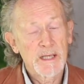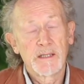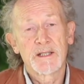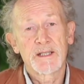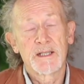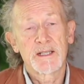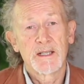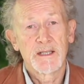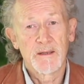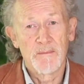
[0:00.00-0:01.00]
illnesses,
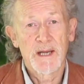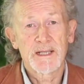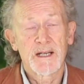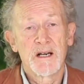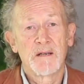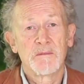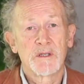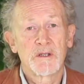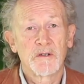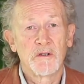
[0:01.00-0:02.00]
the best time
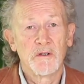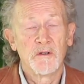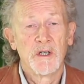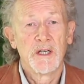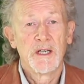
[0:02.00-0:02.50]
to